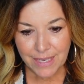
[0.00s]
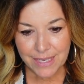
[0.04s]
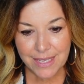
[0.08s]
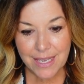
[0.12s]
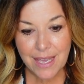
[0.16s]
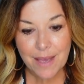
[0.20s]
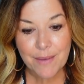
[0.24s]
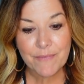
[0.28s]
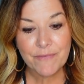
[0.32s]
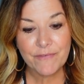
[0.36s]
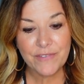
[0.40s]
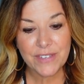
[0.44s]

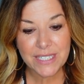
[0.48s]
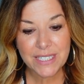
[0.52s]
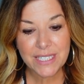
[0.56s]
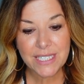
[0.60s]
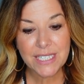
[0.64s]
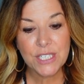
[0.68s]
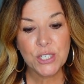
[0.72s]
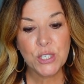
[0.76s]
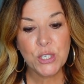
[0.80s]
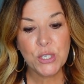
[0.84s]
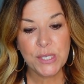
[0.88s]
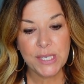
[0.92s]
Yeah,
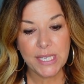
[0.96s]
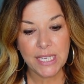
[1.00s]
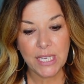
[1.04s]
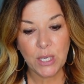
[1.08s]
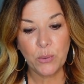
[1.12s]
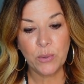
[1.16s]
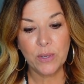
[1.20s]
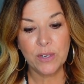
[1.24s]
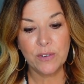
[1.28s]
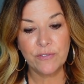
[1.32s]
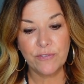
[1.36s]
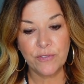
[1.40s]
vintage
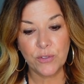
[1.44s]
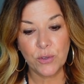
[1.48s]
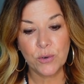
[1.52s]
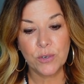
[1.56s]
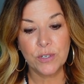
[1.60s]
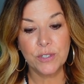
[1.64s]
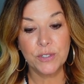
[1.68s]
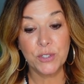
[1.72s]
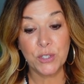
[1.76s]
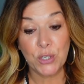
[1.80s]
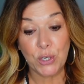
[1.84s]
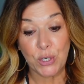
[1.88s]
sequin
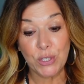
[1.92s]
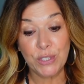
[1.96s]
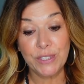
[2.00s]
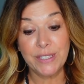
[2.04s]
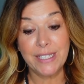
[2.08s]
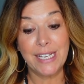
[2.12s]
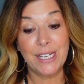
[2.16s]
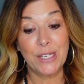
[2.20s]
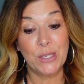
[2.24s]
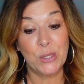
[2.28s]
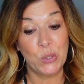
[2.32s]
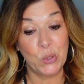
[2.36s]
floral
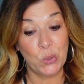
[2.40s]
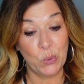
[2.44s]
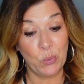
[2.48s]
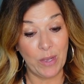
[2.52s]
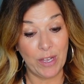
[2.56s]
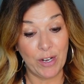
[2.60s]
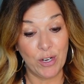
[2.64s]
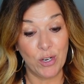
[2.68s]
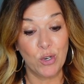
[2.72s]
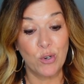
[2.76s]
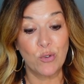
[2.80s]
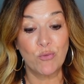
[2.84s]
turtleneck
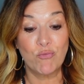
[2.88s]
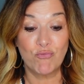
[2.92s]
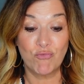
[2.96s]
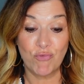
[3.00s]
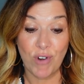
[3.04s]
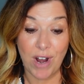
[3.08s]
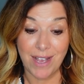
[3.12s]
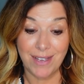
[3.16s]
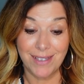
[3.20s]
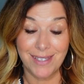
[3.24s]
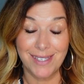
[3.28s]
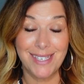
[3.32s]
sweater
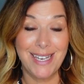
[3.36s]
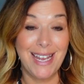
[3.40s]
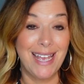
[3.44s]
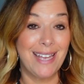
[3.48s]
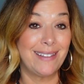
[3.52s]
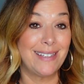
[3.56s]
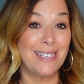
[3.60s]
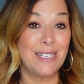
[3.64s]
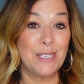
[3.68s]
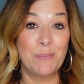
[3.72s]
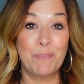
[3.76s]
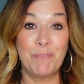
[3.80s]
rust.
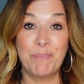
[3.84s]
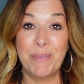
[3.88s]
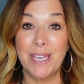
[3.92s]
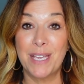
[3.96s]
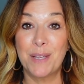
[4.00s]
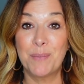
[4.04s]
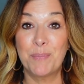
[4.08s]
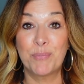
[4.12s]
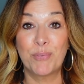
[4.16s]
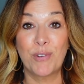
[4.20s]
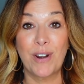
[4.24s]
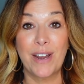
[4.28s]
Had these
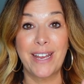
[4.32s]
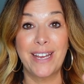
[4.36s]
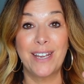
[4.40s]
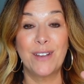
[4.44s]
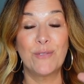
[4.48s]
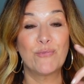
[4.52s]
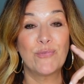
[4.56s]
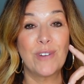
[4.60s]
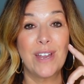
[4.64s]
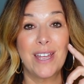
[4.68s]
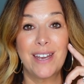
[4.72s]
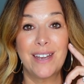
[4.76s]
big bright
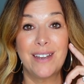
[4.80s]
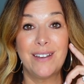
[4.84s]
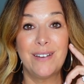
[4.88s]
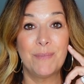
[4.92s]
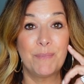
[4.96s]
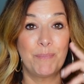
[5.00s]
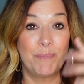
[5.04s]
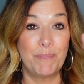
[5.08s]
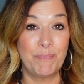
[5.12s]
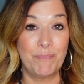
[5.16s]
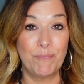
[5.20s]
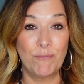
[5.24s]
red
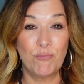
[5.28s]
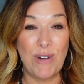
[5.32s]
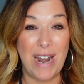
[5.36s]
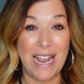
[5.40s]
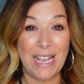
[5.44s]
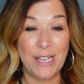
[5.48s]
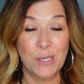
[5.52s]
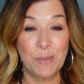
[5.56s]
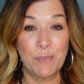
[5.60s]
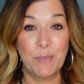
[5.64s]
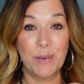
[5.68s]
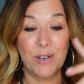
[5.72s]

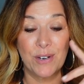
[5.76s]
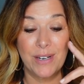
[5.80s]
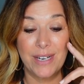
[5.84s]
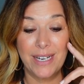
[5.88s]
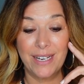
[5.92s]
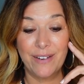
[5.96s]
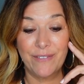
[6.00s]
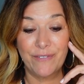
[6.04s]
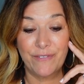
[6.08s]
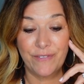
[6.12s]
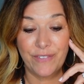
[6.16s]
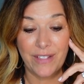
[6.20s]

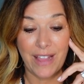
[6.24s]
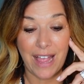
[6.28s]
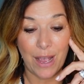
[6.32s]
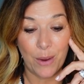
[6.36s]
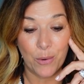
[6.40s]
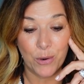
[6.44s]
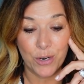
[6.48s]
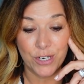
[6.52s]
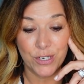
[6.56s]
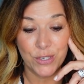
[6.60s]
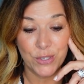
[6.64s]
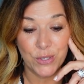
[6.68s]
raspberry
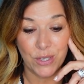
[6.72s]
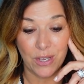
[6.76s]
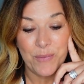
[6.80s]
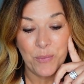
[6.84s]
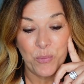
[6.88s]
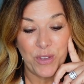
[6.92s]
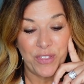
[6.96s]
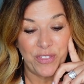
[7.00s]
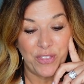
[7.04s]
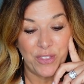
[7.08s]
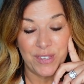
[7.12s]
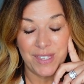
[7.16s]
flowers
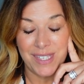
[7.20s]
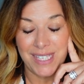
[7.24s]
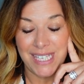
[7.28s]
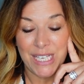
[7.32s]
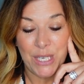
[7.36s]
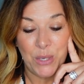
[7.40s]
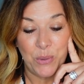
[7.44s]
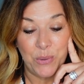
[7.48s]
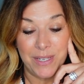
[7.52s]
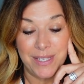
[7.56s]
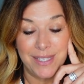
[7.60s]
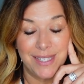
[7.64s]
with
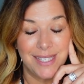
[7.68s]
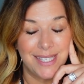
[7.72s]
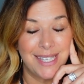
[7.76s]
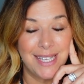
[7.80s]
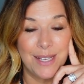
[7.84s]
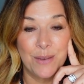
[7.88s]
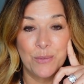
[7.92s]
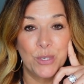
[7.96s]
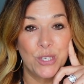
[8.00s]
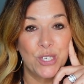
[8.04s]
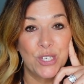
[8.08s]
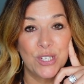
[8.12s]
sequins.
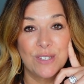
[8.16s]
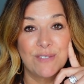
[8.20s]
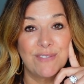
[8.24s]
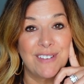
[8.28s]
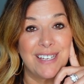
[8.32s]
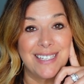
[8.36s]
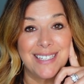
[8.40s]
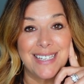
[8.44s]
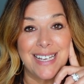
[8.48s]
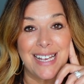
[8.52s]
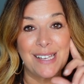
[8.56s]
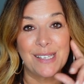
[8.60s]
It was just
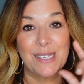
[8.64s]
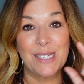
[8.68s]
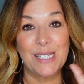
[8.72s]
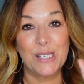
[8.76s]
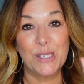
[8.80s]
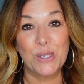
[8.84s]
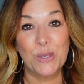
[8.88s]
fantastic.